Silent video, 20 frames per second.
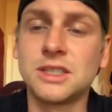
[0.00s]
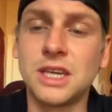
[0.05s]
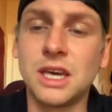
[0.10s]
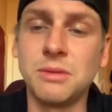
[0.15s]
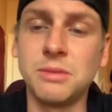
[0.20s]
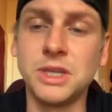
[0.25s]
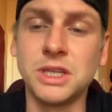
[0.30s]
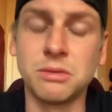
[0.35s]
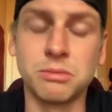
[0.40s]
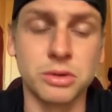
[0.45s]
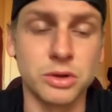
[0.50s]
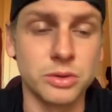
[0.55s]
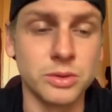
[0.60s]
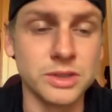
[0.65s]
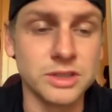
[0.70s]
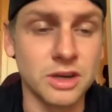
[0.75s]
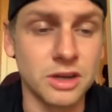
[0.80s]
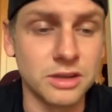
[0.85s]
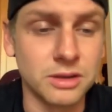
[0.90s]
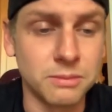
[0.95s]
Give me the Bruins
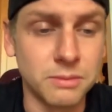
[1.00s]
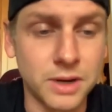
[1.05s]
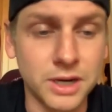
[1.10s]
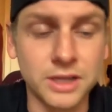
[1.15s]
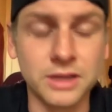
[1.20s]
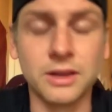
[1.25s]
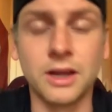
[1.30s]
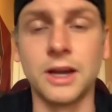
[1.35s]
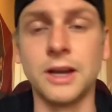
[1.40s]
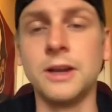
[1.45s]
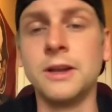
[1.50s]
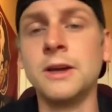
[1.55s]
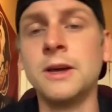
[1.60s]
on the money line.